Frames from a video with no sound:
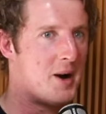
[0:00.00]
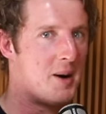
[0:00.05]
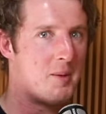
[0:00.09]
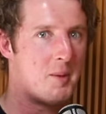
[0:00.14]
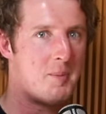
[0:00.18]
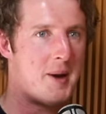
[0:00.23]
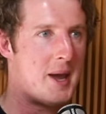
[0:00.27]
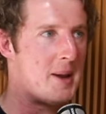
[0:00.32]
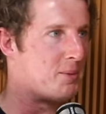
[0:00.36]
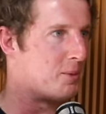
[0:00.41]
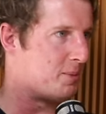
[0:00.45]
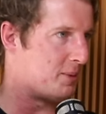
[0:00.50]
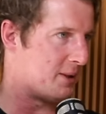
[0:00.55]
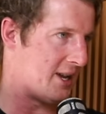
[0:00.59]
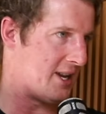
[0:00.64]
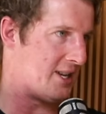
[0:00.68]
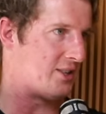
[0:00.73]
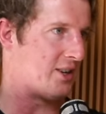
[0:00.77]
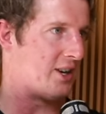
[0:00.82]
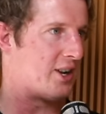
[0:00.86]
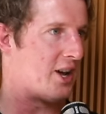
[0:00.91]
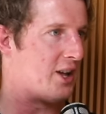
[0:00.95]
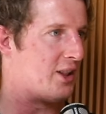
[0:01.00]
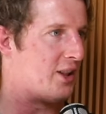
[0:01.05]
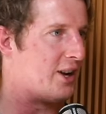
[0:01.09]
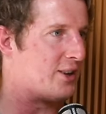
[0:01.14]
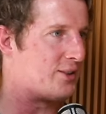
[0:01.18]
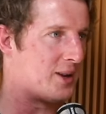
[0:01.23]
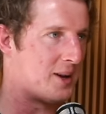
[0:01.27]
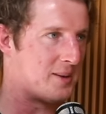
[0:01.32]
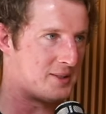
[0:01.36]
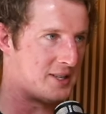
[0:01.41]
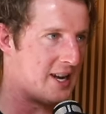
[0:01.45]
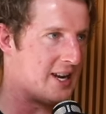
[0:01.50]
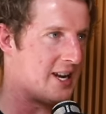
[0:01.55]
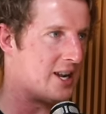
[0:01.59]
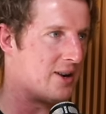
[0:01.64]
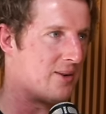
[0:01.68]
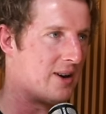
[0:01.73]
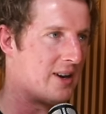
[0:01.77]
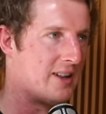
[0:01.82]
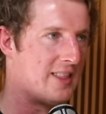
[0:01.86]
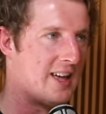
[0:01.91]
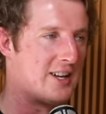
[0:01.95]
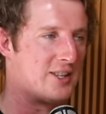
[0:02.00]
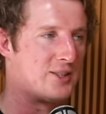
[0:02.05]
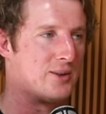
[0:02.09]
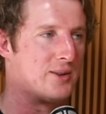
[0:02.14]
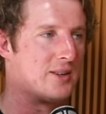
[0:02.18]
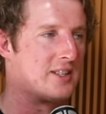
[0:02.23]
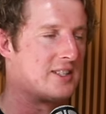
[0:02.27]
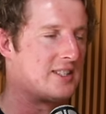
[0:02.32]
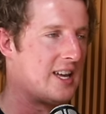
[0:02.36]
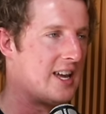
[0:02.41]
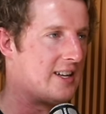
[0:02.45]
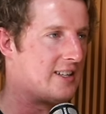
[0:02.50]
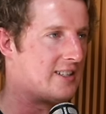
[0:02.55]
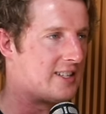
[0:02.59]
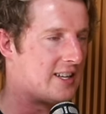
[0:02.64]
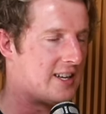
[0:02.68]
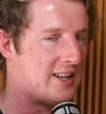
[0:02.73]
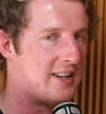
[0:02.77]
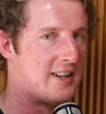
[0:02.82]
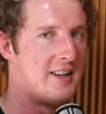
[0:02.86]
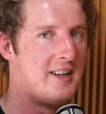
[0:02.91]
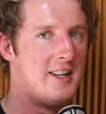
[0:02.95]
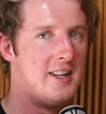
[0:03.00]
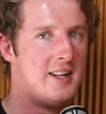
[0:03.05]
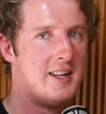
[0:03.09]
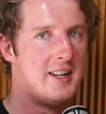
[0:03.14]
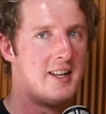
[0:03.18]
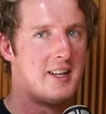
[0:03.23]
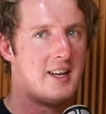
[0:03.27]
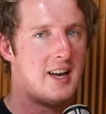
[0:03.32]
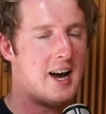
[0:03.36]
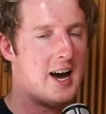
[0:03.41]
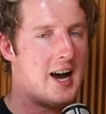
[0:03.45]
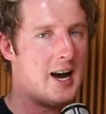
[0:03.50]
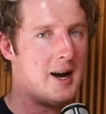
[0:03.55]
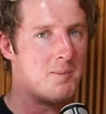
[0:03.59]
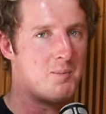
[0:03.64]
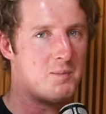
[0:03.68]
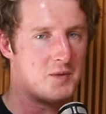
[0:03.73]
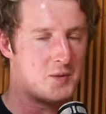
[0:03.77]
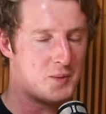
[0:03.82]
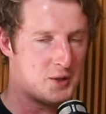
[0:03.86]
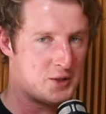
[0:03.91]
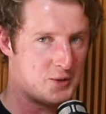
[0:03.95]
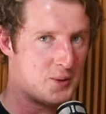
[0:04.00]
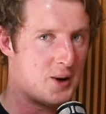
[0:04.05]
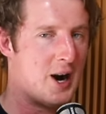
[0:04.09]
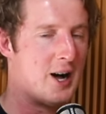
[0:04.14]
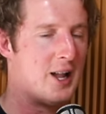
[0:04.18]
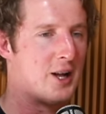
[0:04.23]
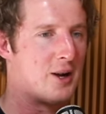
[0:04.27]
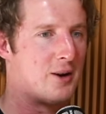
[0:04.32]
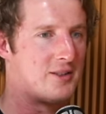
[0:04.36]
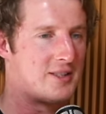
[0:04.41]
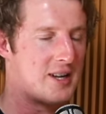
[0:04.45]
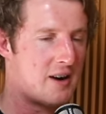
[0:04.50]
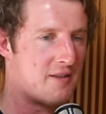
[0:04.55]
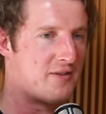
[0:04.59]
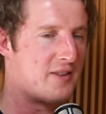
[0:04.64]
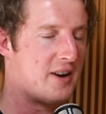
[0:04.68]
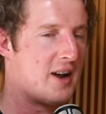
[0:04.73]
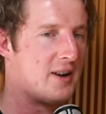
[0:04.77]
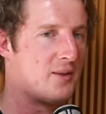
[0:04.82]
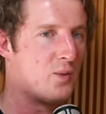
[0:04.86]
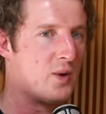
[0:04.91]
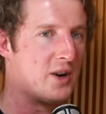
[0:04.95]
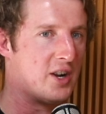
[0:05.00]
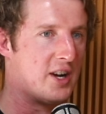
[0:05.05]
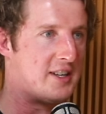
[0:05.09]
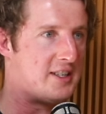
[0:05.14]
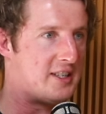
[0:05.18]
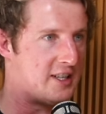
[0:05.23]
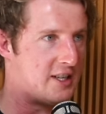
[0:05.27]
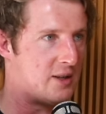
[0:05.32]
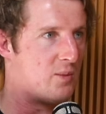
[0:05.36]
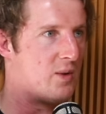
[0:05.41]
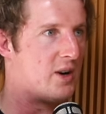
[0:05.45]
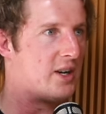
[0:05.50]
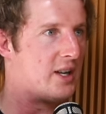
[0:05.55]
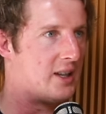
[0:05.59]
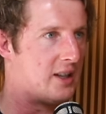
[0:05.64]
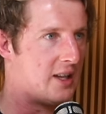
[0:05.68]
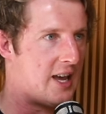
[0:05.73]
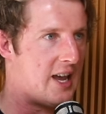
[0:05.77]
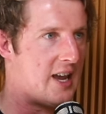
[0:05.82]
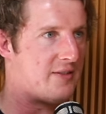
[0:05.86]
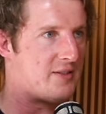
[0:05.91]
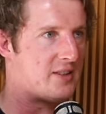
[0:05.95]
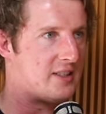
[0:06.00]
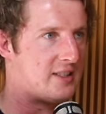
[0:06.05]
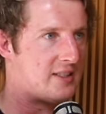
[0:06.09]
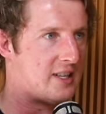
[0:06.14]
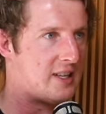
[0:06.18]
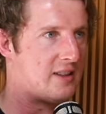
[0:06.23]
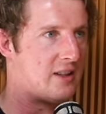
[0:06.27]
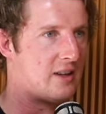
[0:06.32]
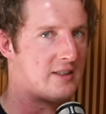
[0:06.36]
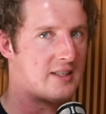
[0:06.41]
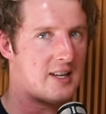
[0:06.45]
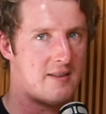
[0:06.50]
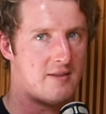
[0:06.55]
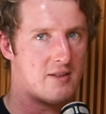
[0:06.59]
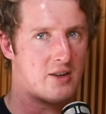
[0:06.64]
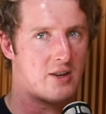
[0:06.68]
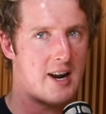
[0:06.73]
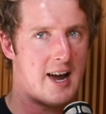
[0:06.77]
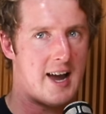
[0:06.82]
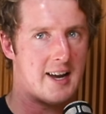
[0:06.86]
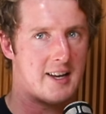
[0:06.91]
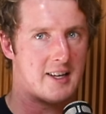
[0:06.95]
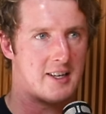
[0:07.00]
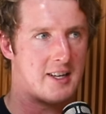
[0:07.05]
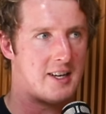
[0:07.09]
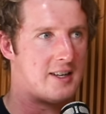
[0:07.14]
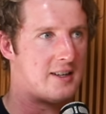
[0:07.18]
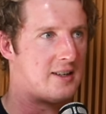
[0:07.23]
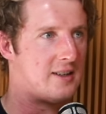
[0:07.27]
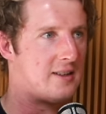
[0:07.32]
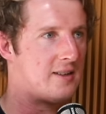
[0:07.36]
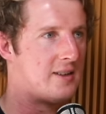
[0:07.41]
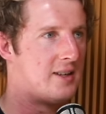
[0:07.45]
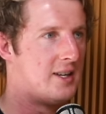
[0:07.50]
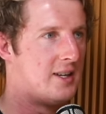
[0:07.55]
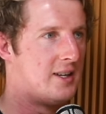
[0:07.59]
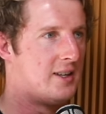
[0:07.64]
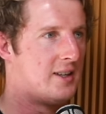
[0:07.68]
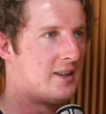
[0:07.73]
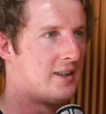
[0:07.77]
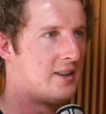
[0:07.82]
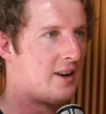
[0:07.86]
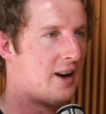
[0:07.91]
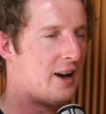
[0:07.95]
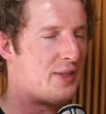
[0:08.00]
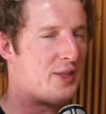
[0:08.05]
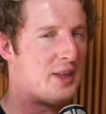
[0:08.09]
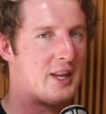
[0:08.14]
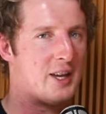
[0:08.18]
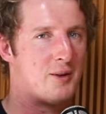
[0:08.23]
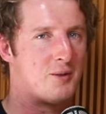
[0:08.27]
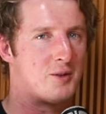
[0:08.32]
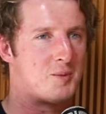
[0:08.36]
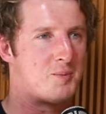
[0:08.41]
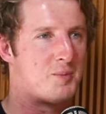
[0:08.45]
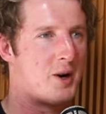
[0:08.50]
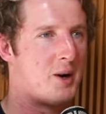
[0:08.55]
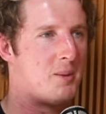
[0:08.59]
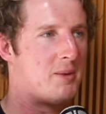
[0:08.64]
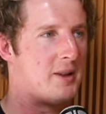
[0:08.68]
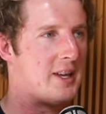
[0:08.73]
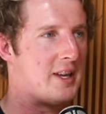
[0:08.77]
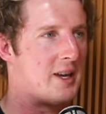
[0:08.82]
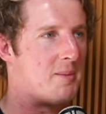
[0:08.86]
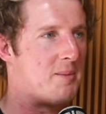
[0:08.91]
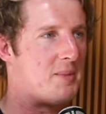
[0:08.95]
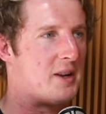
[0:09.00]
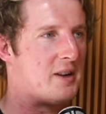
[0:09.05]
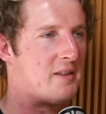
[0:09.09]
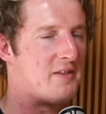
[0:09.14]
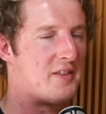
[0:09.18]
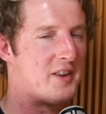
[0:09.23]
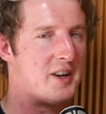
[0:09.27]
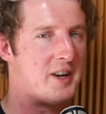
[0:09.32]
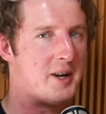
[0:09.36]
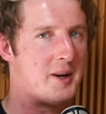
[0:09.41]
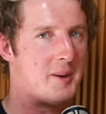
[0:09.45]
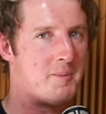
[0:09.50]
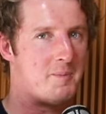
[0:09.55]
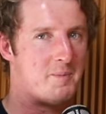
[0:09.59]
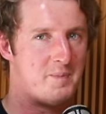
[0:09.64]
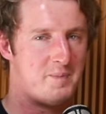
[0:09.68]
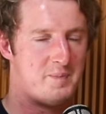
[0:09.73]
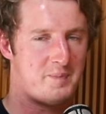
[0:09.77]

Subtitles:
I'm a people pleaser. I don't like top set in or anything that sort of sense. And which is why, like, I was up front when I did it, when I left and said I was having a crack at it. And I think it was probably a bit of a,